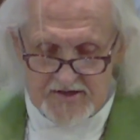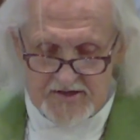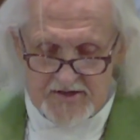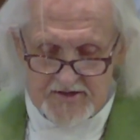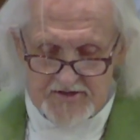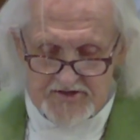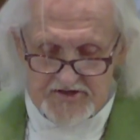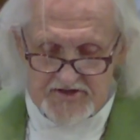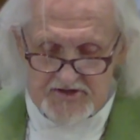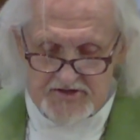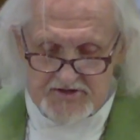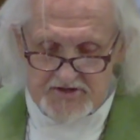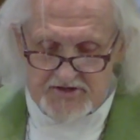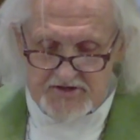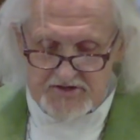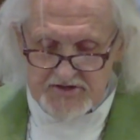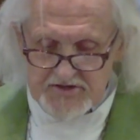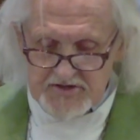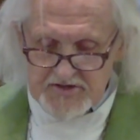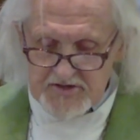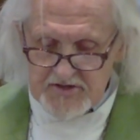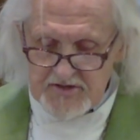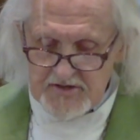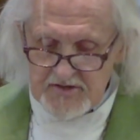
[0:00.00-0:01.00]

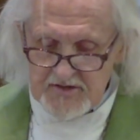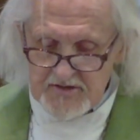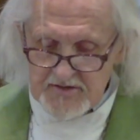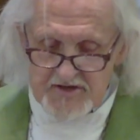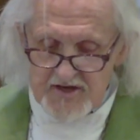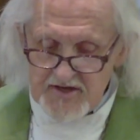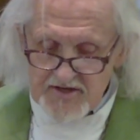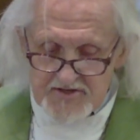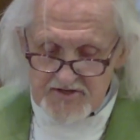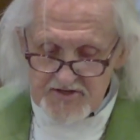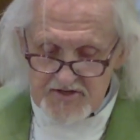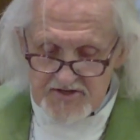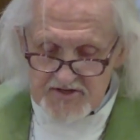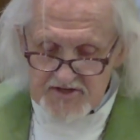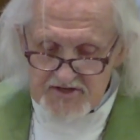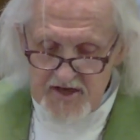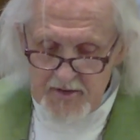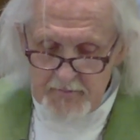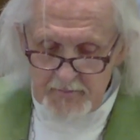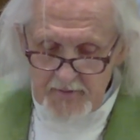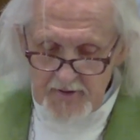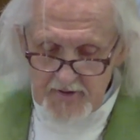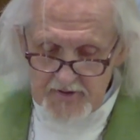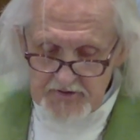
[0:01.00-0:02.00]
Jesus doesn't
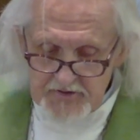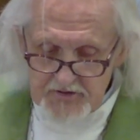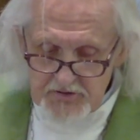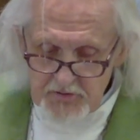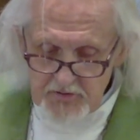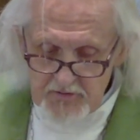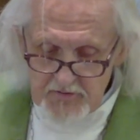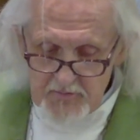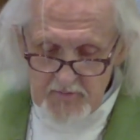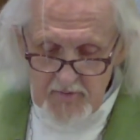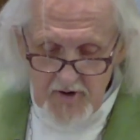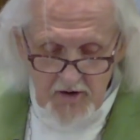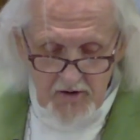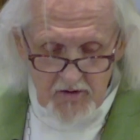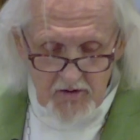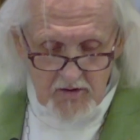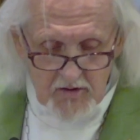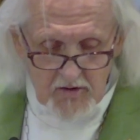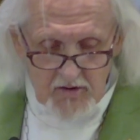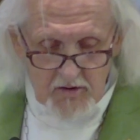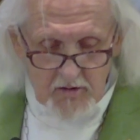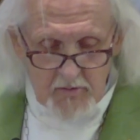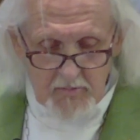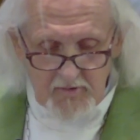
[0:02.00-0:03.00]
simply do the
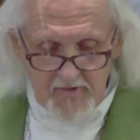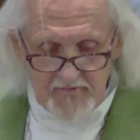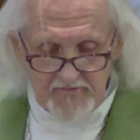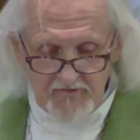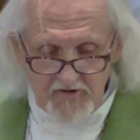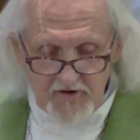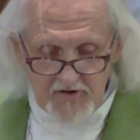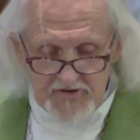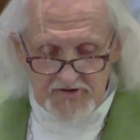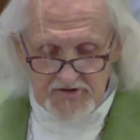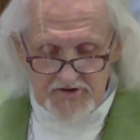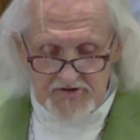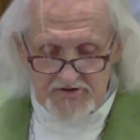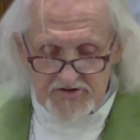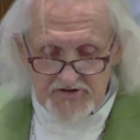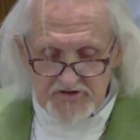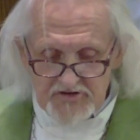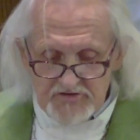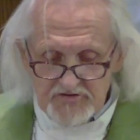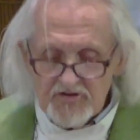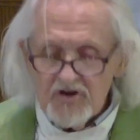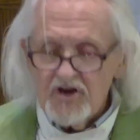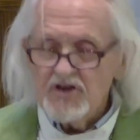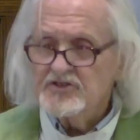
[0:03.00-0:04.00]
miracle, but first
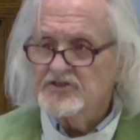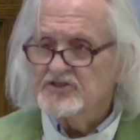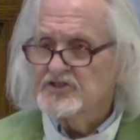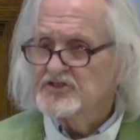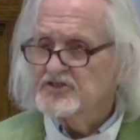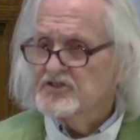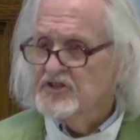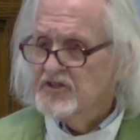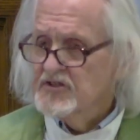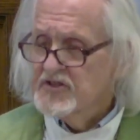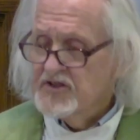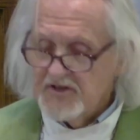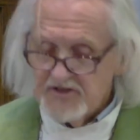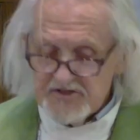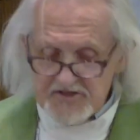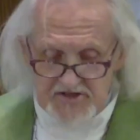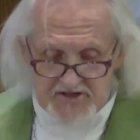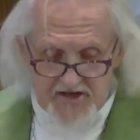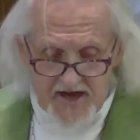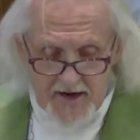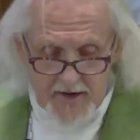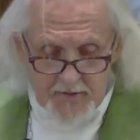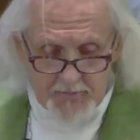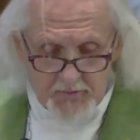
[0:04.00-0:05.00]
instructs the
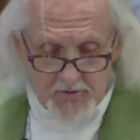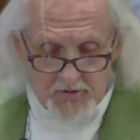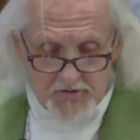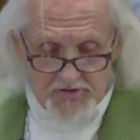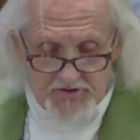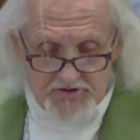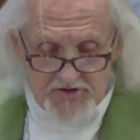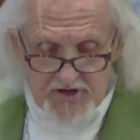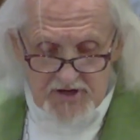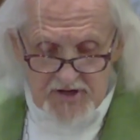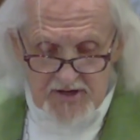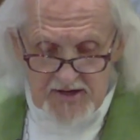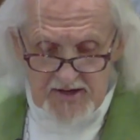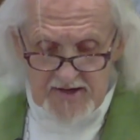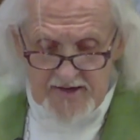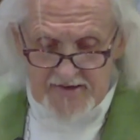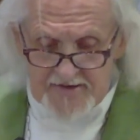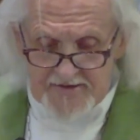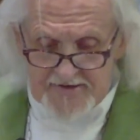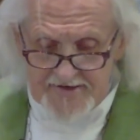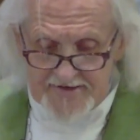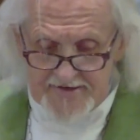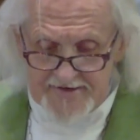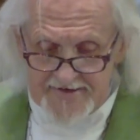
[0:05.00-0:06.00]
disciples
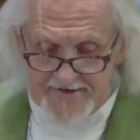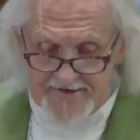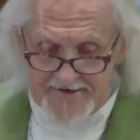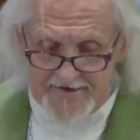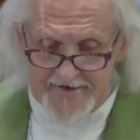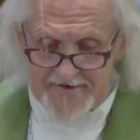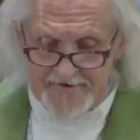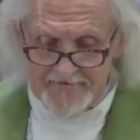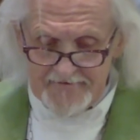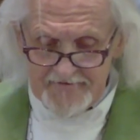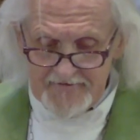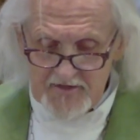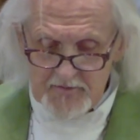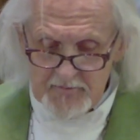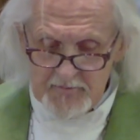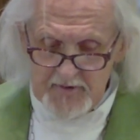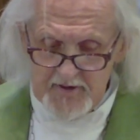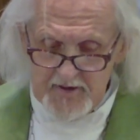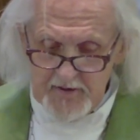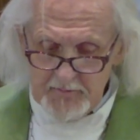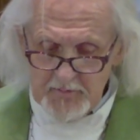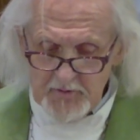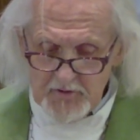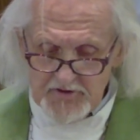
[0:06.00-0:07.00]
to give the
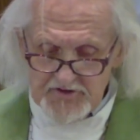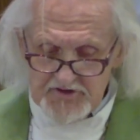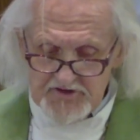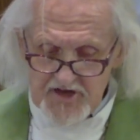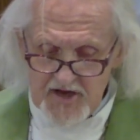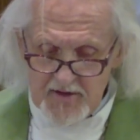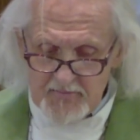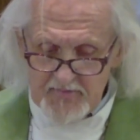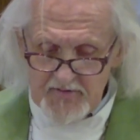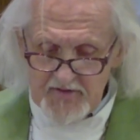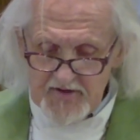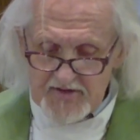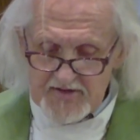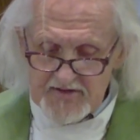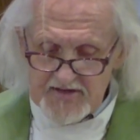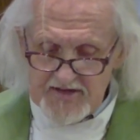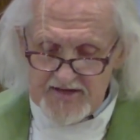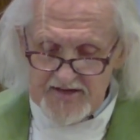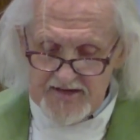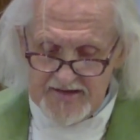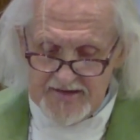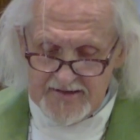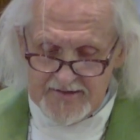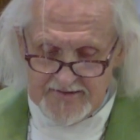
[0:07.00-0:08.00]
people something to
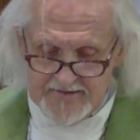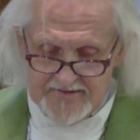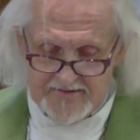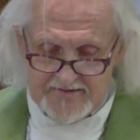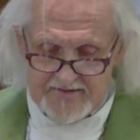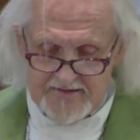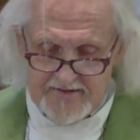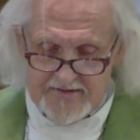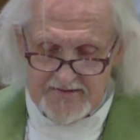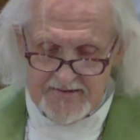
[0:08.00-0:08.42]
eat.